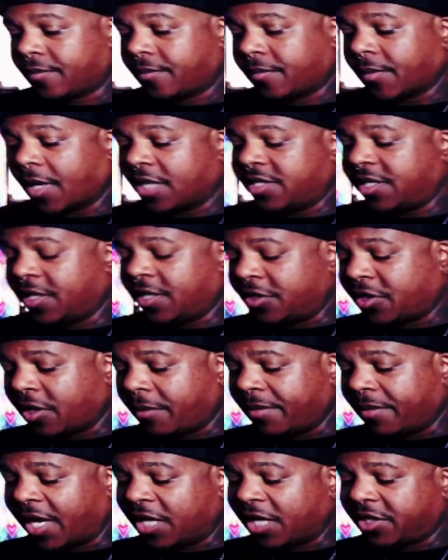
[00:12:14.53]
I see
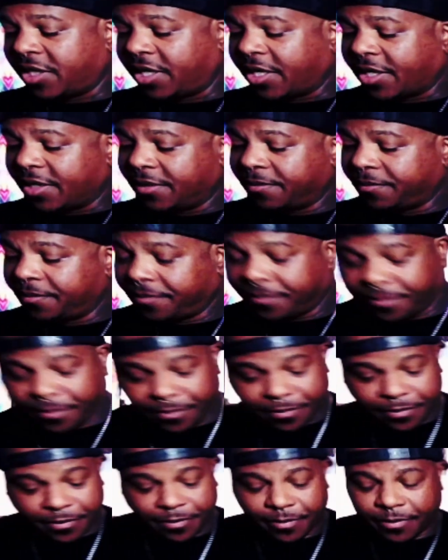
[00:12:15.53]
determination here.
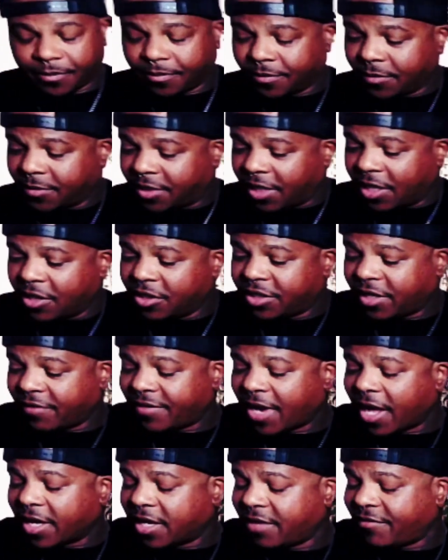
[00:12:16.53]
It's the energy of
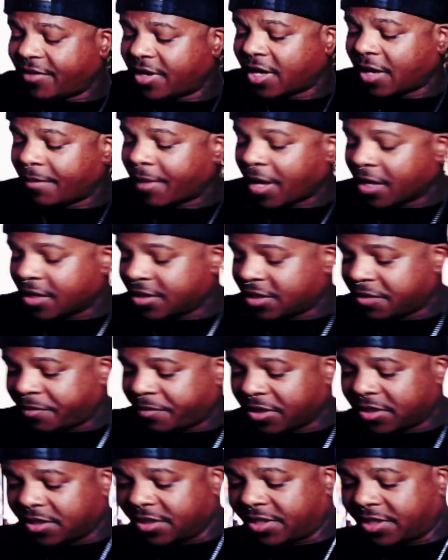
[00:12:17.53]
not giving up. How does this
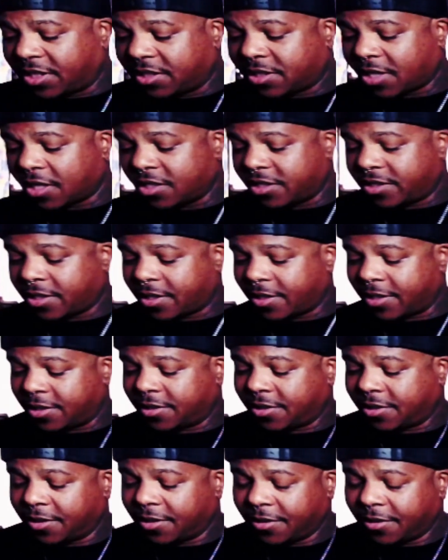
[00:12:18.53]
person see Sagittarius?